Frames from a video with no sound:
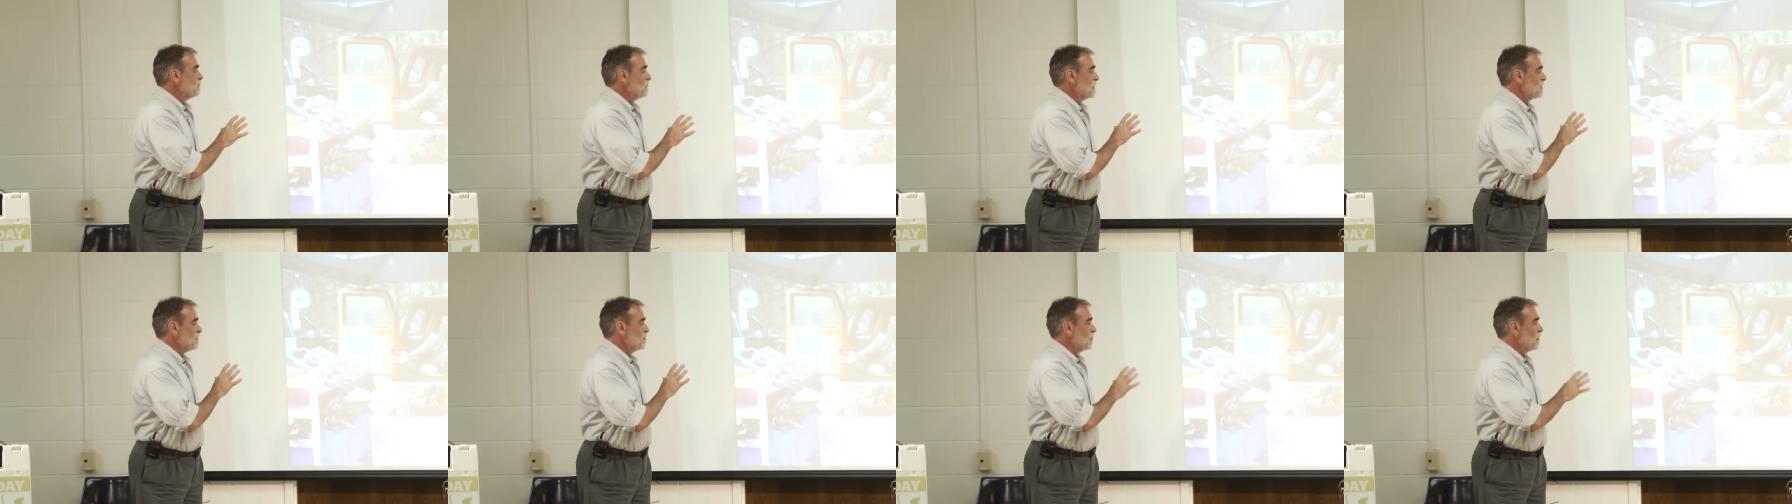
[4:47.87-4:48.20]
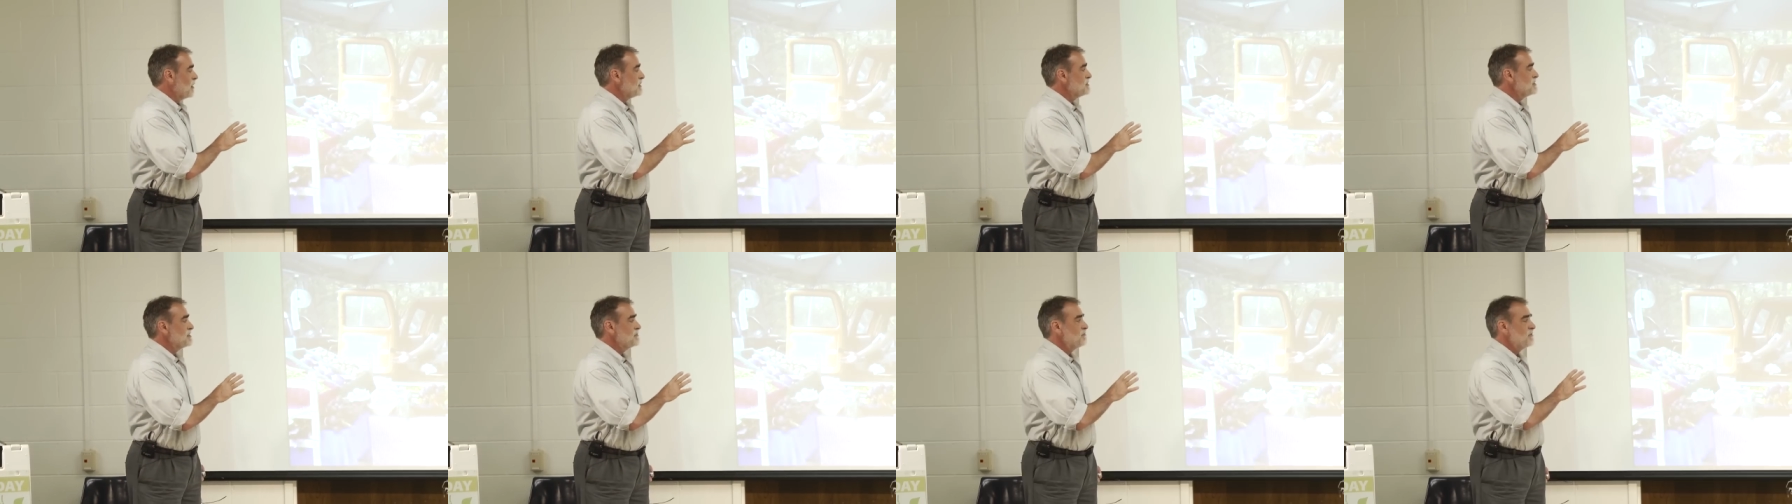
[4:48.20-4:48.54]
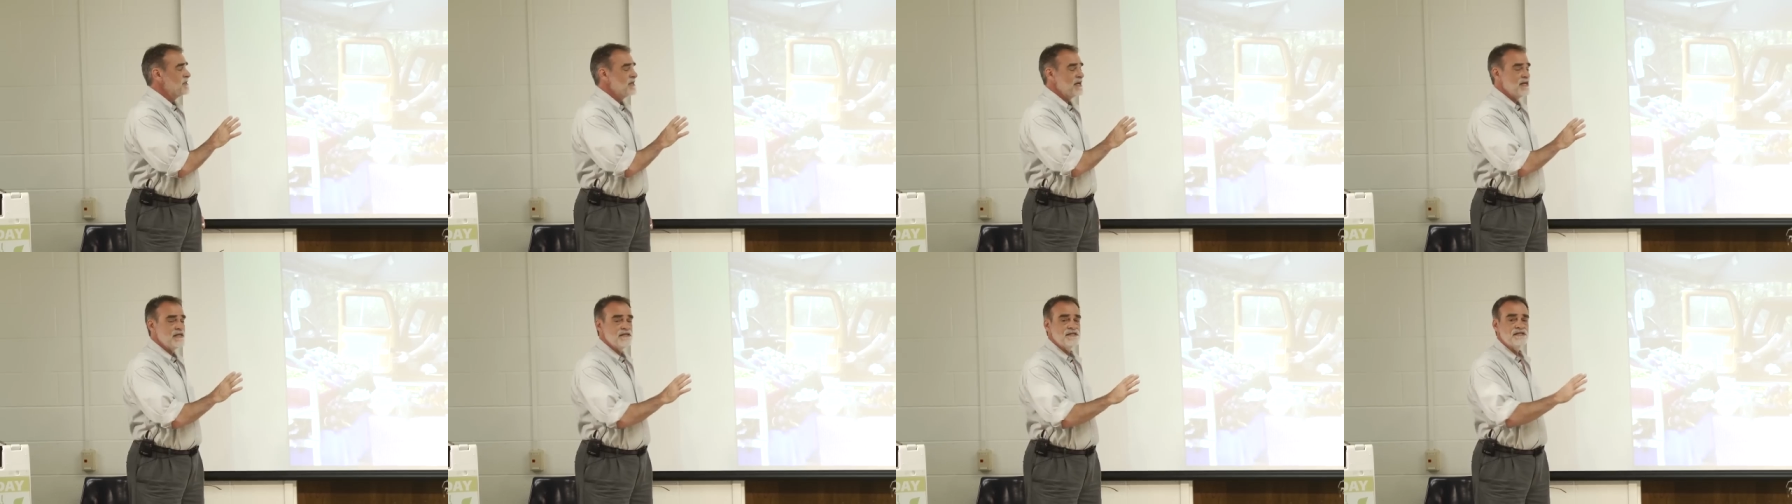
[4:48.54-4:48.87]
But there are some
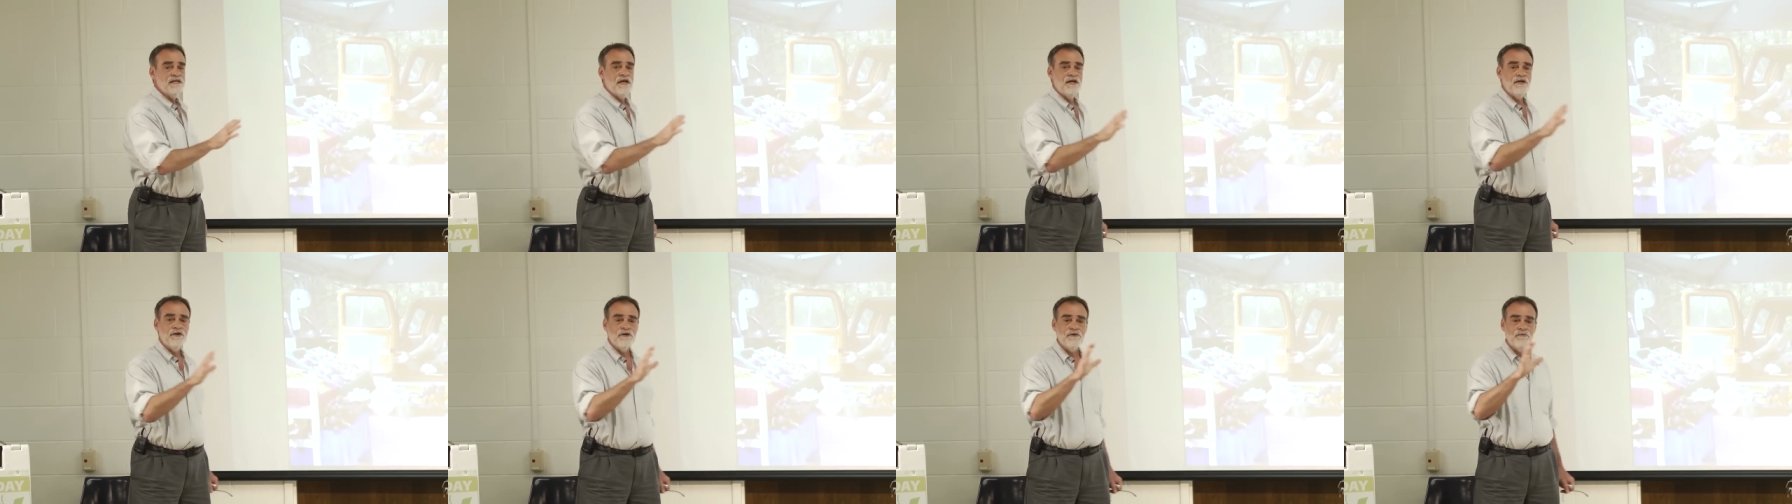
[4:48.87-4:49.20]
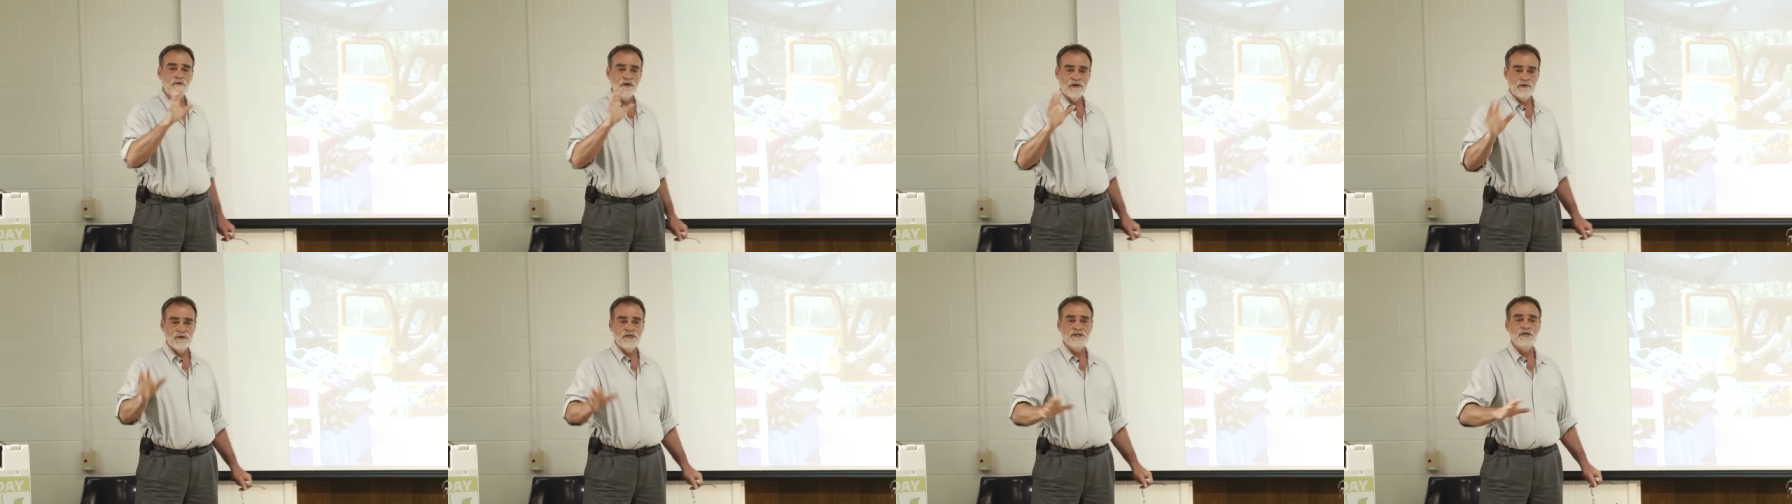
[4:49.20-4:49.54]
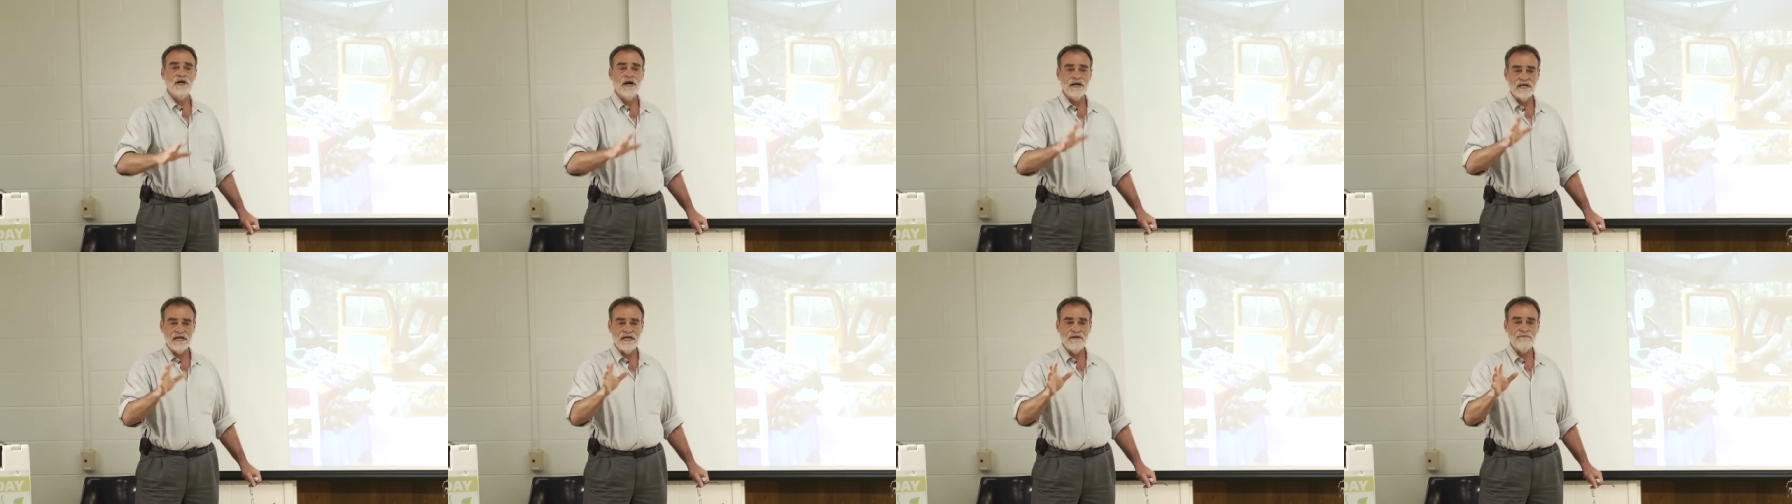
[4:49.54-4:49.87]
things that we're going to be
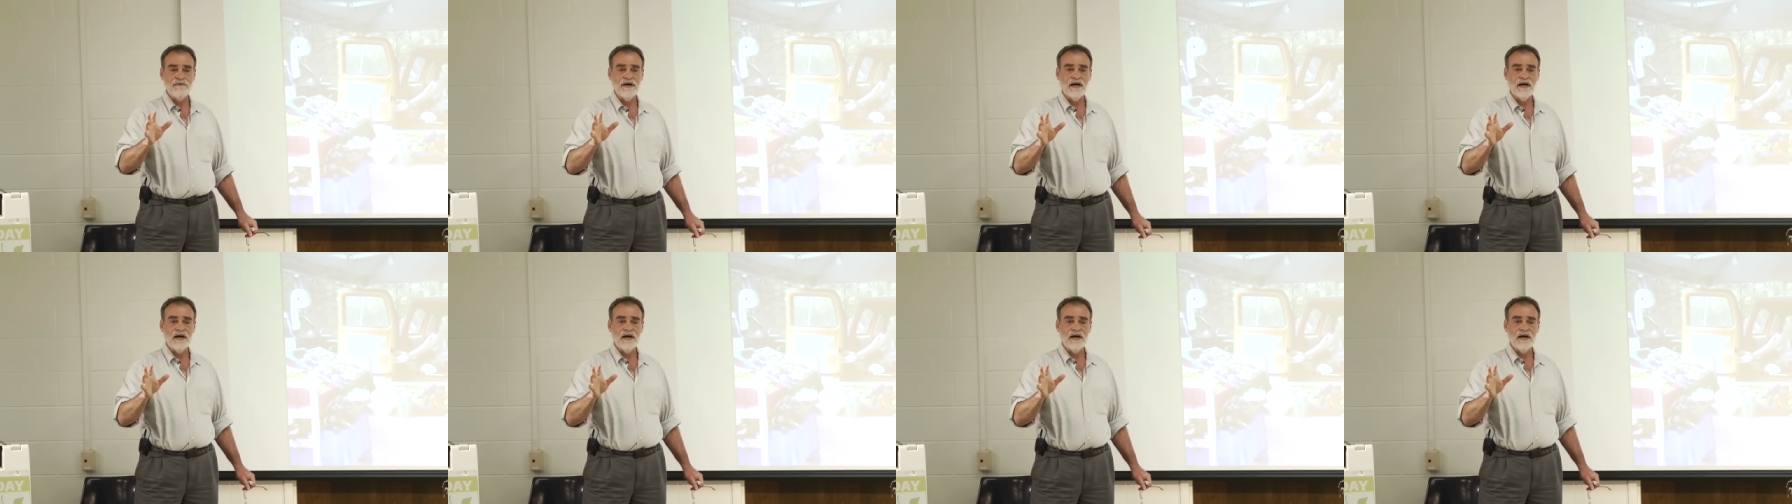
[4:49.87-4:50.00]
talking